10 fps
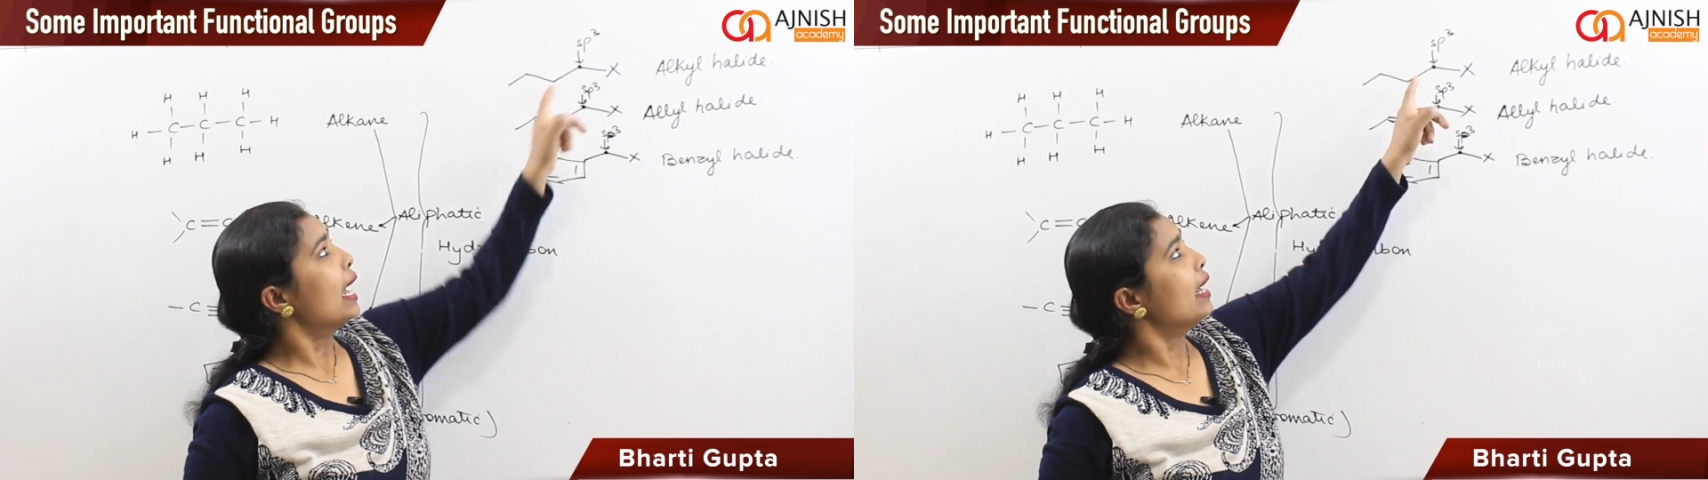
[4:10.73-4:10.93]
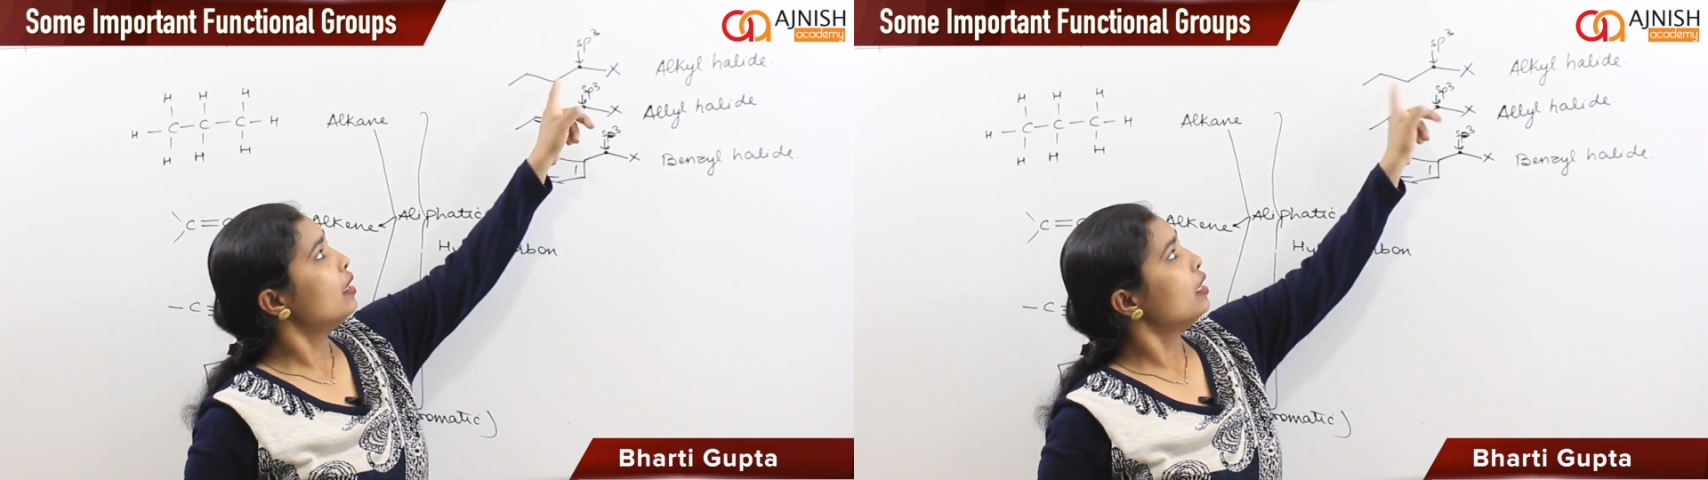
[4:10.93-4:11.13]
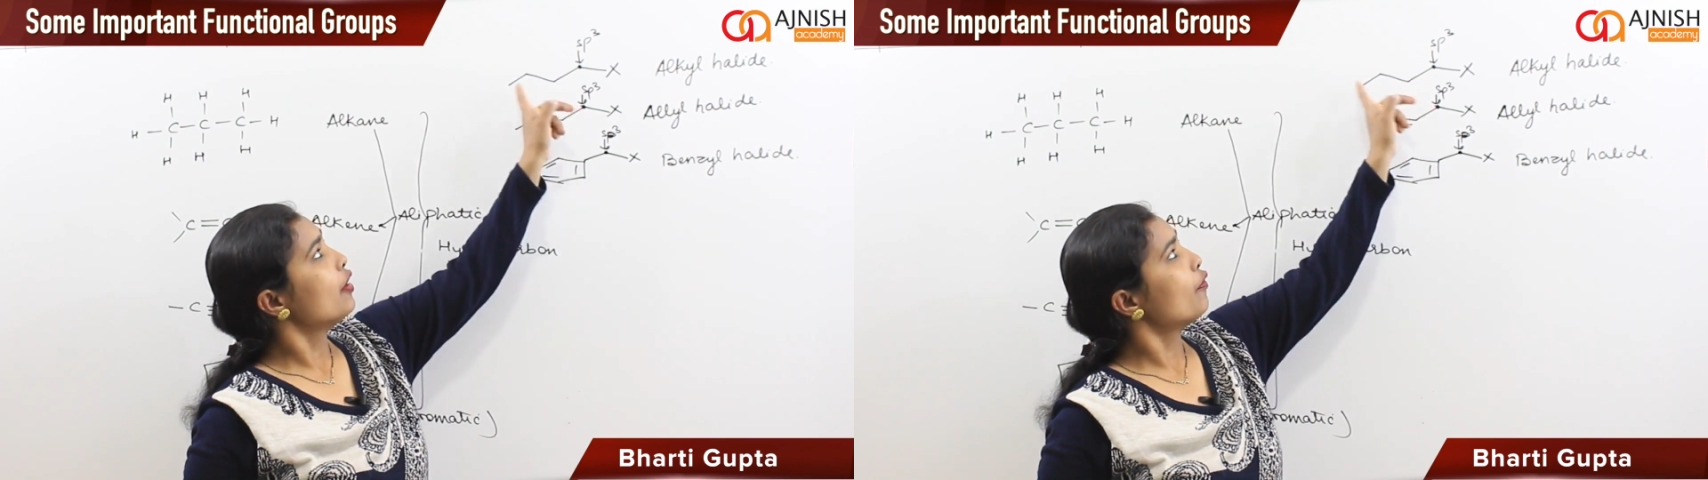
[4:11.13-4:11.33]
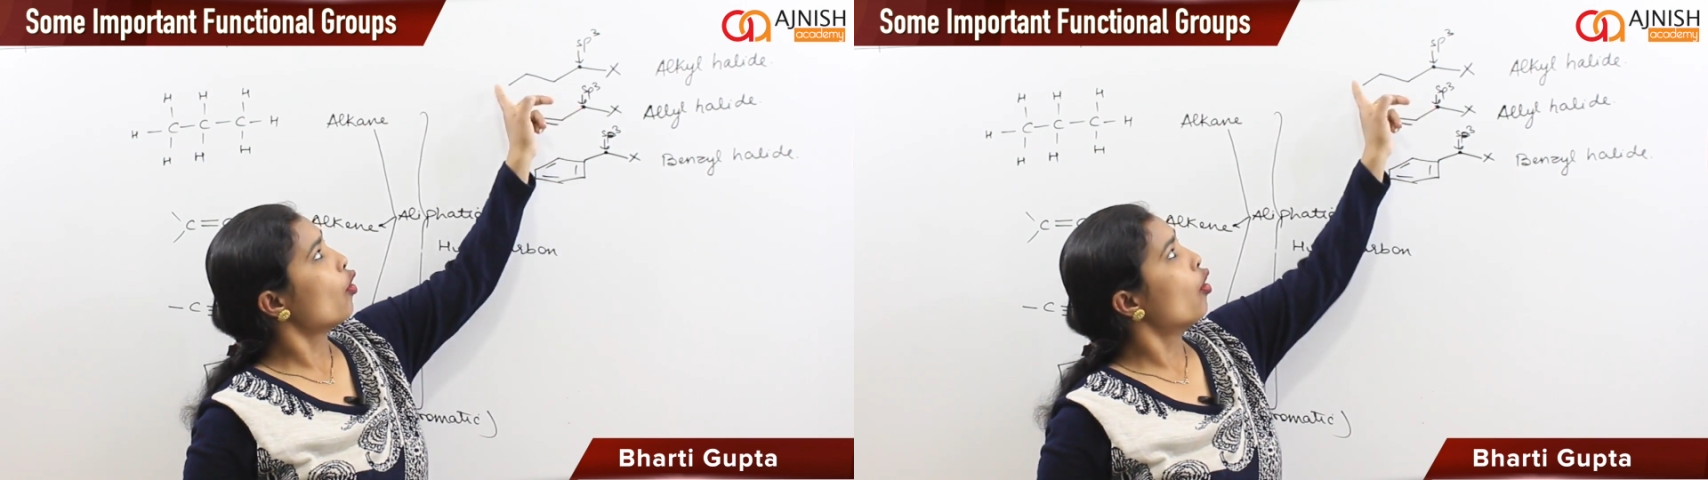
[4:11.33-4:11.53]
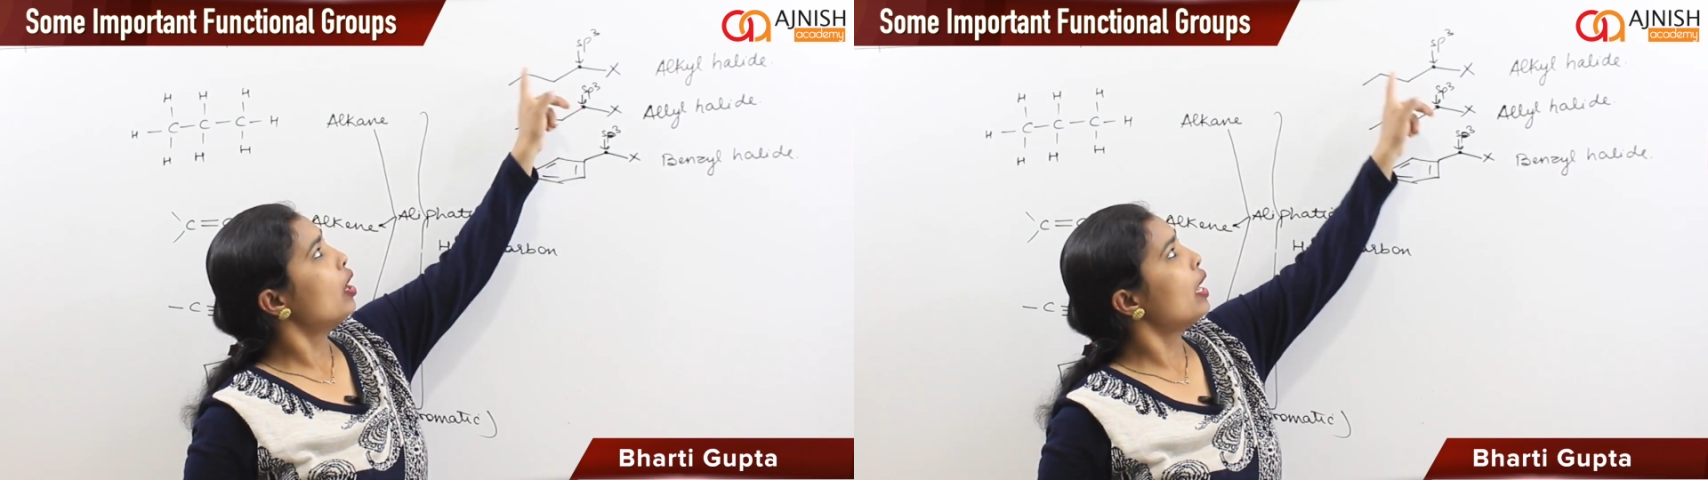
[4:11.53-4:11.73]
And
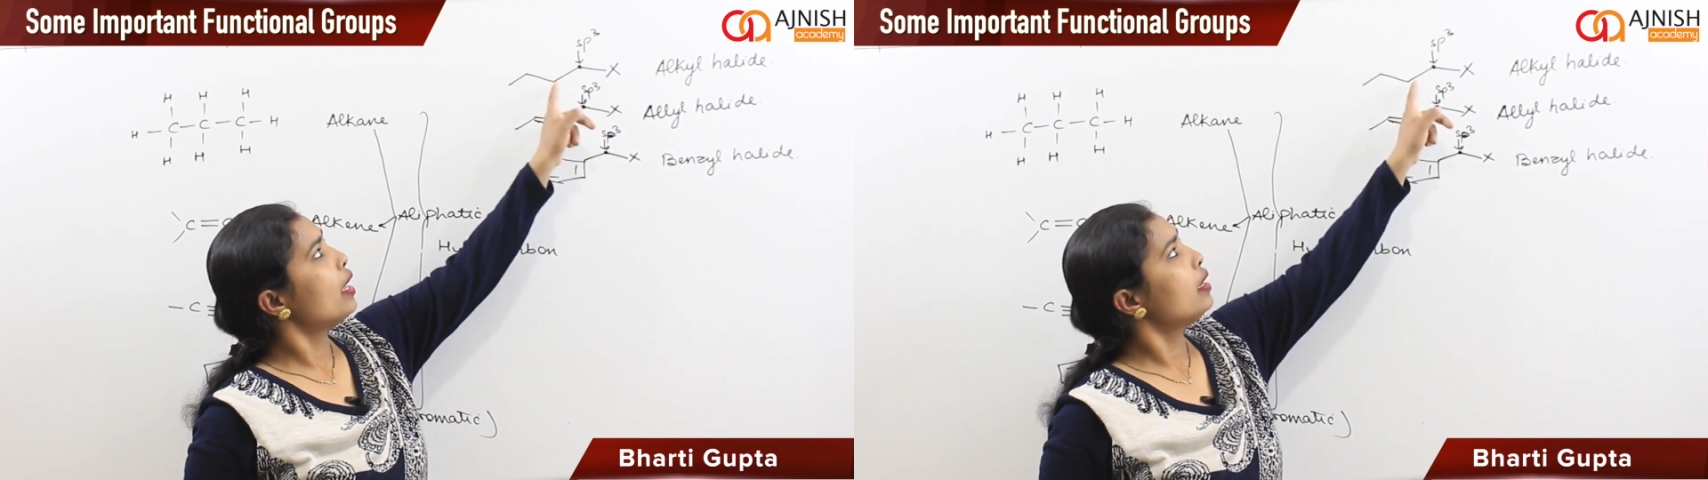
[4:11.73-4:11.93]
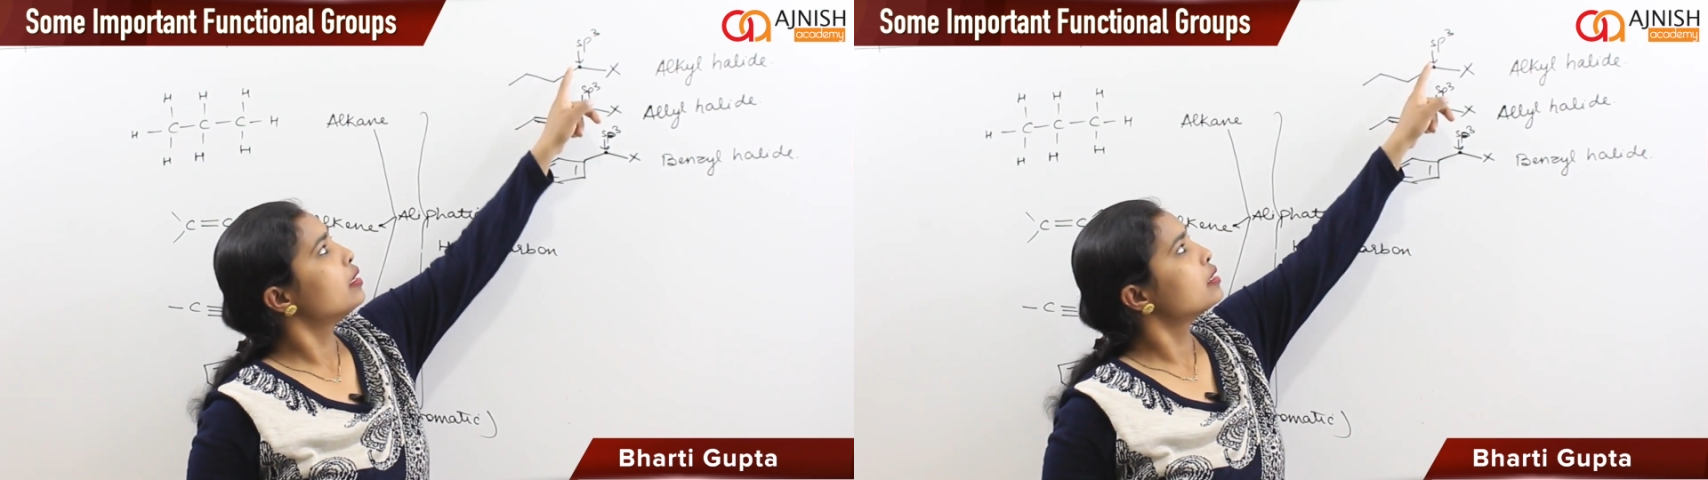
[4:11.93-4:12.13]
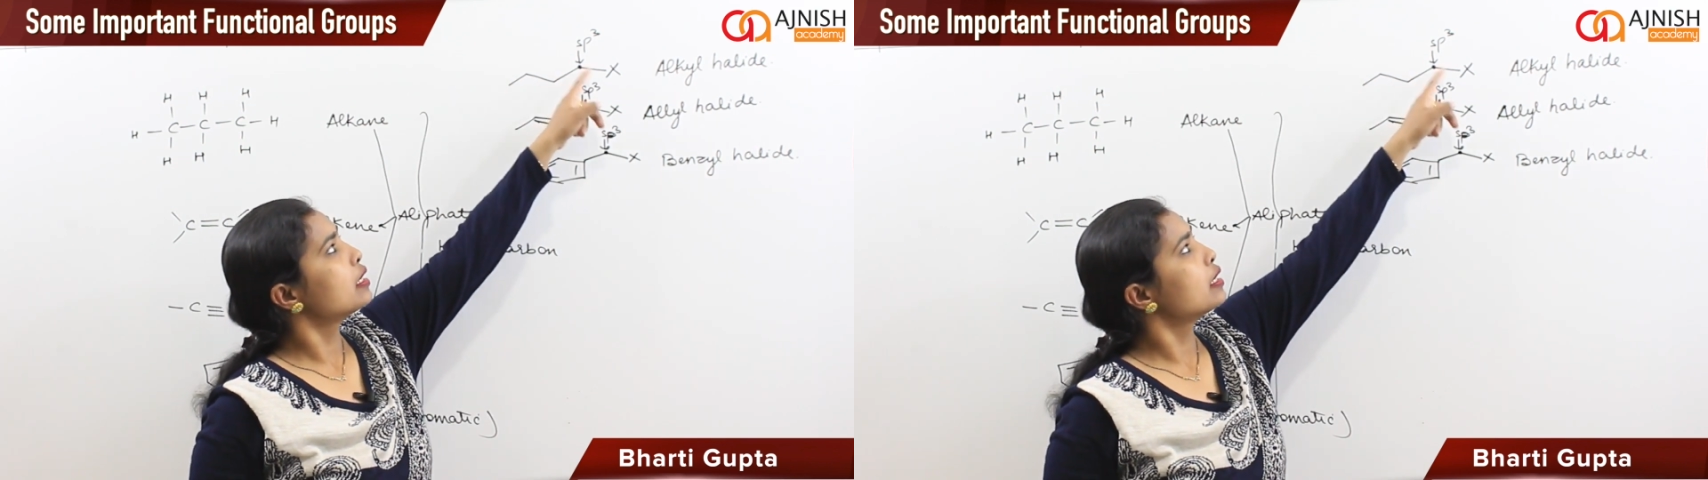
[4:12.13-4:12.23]
if all are